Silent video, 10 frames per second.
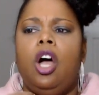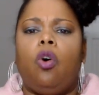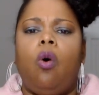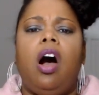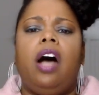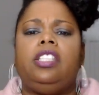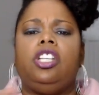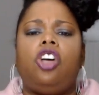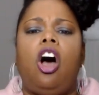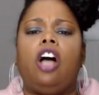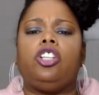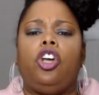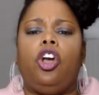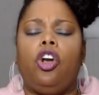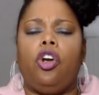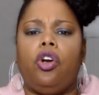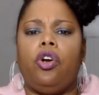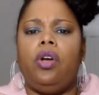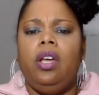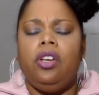Quad to talk to
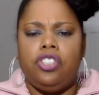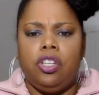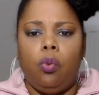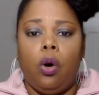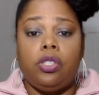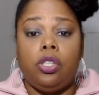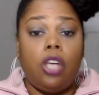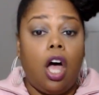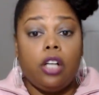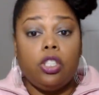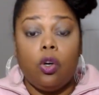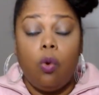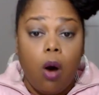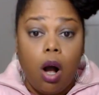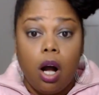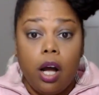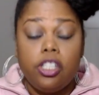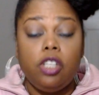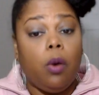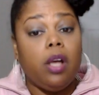her. She wants to talk to
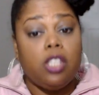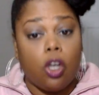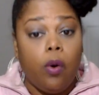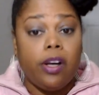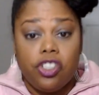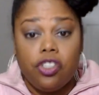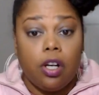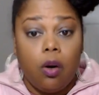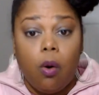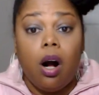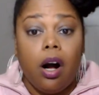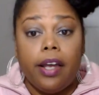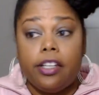Quad. She wants to question Quad.